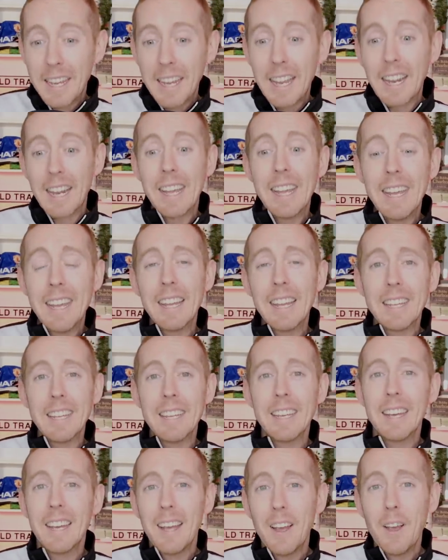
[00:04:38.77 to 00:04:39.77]

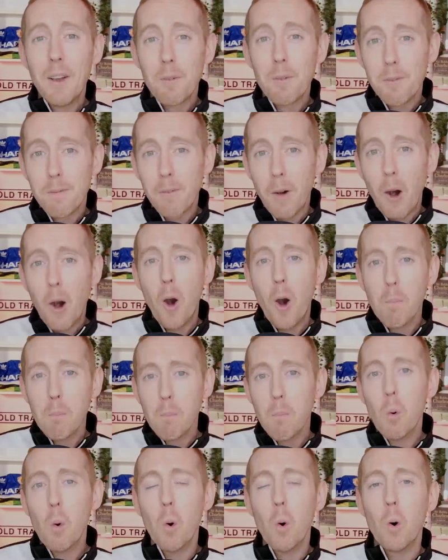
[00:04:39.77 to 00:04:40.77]
clearly far
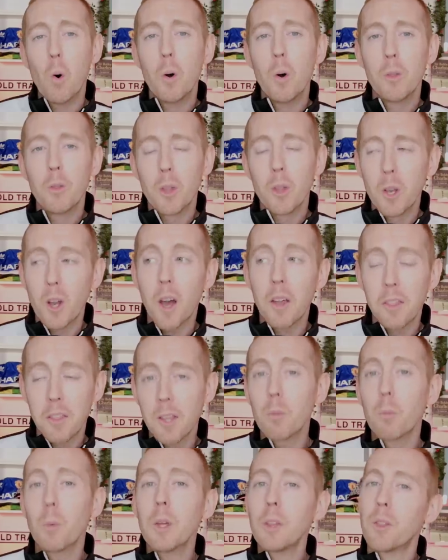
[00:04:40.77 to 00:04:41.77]
more than I
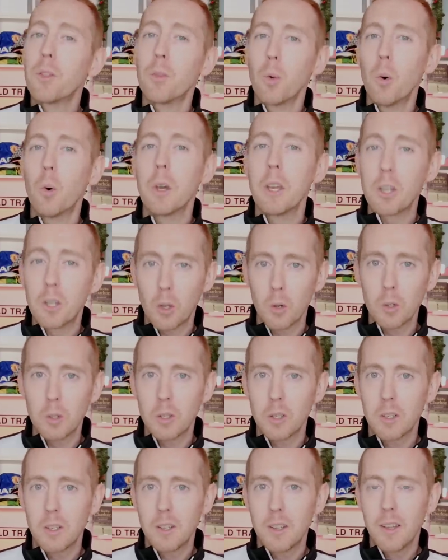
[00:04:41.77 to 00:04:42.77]
think we thought he could.
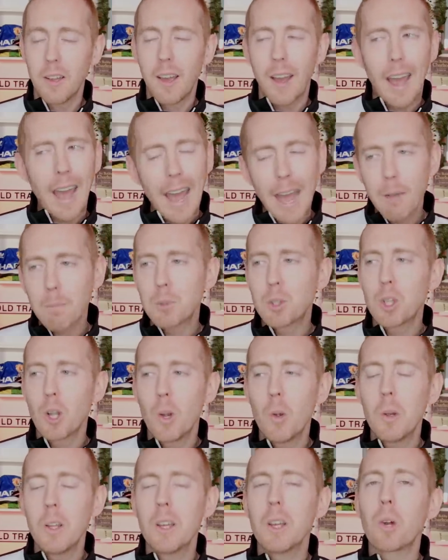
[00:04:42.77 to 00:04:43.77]

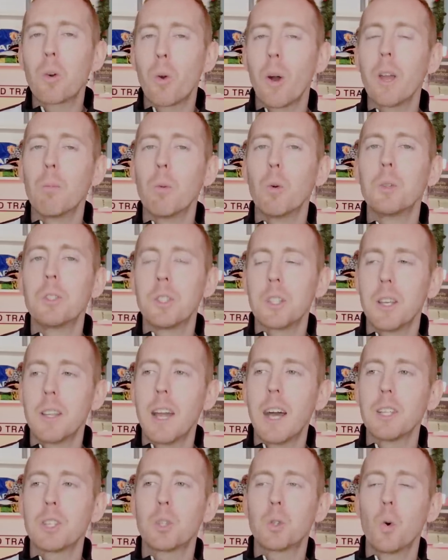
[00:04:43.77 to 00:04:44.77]
Absolutely incredible to see
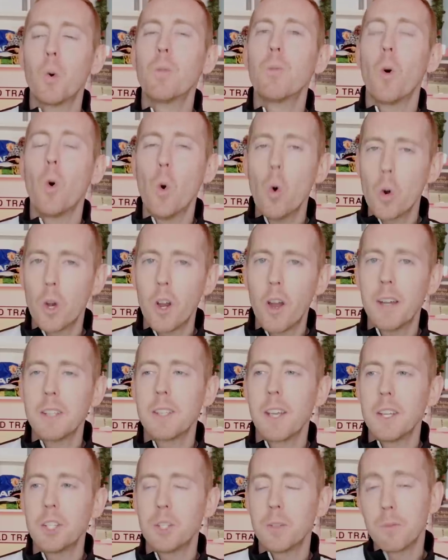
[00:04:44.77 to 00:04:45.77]
that sort of
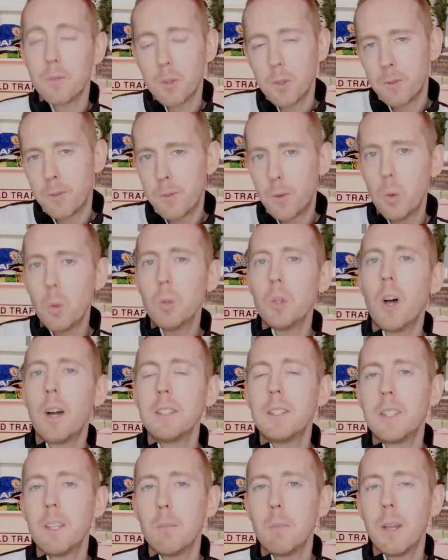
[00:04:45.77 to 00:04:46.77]
organization for the full
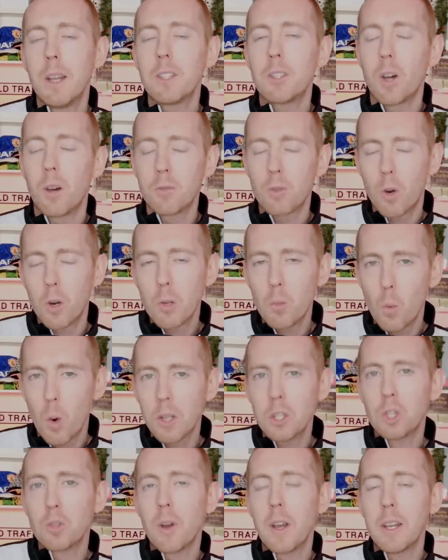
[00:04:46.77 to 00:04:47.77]
90 minutes after only
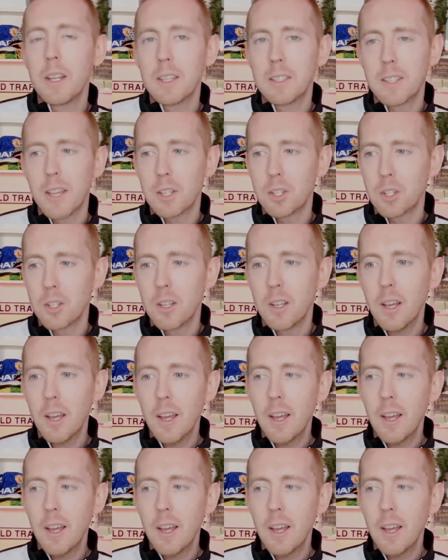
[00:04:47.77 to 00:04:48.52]
one training session.